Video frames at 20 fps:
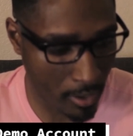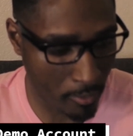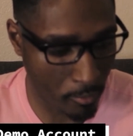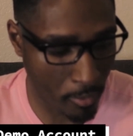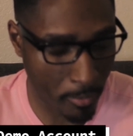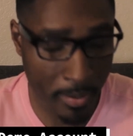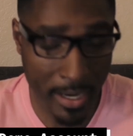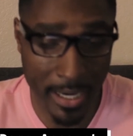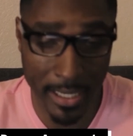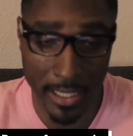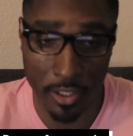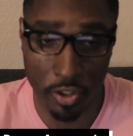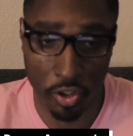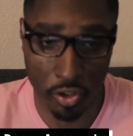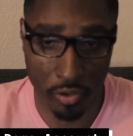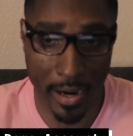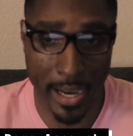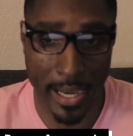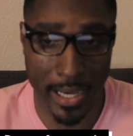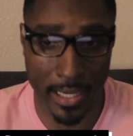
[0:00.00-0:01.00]
repeated
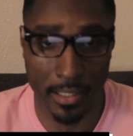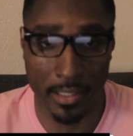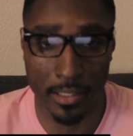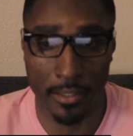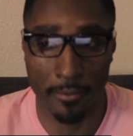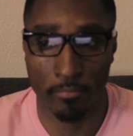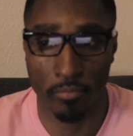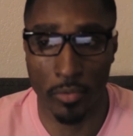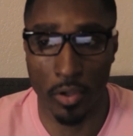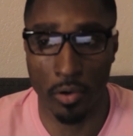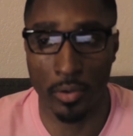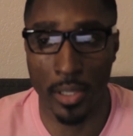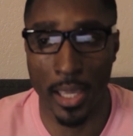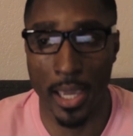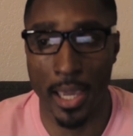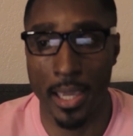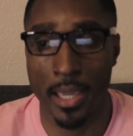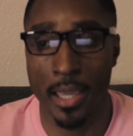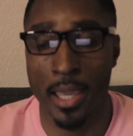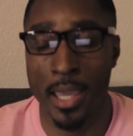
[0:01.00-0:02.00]
trades,
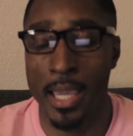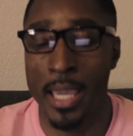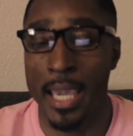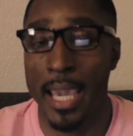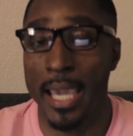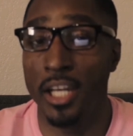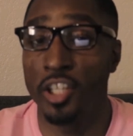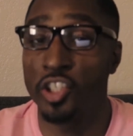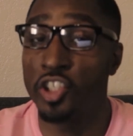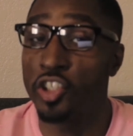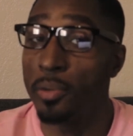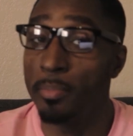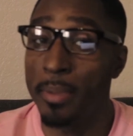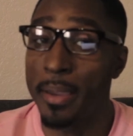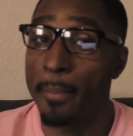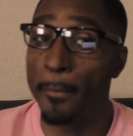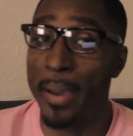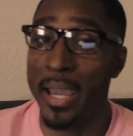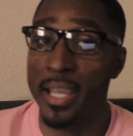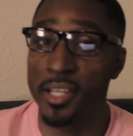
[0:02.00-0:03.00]
okay? And it should
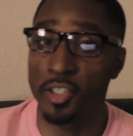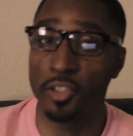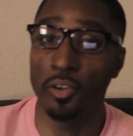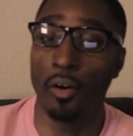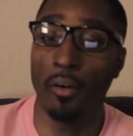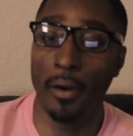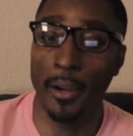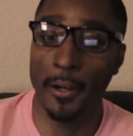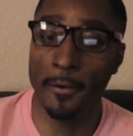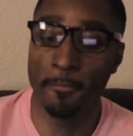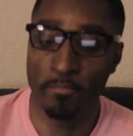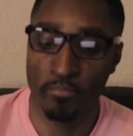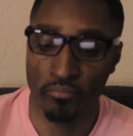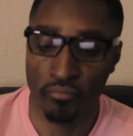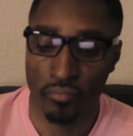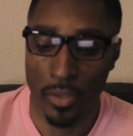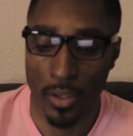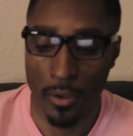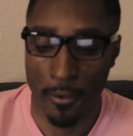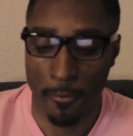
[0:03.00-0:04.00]
be based on
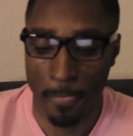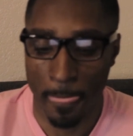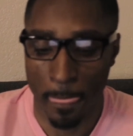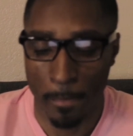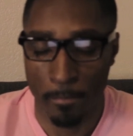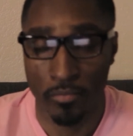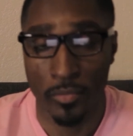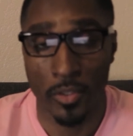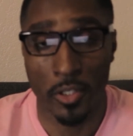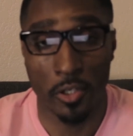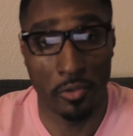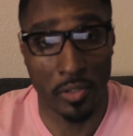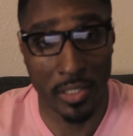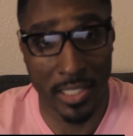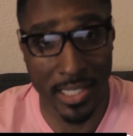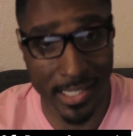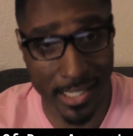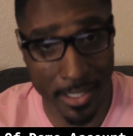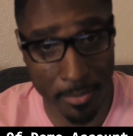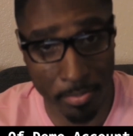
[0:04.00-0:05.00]
your
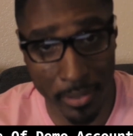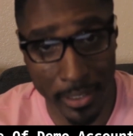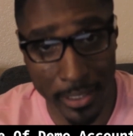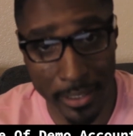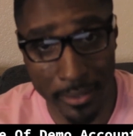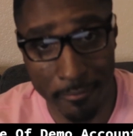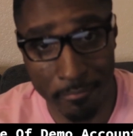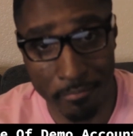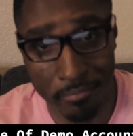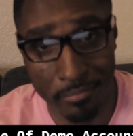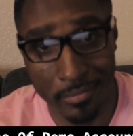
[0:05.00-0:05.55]
discipline.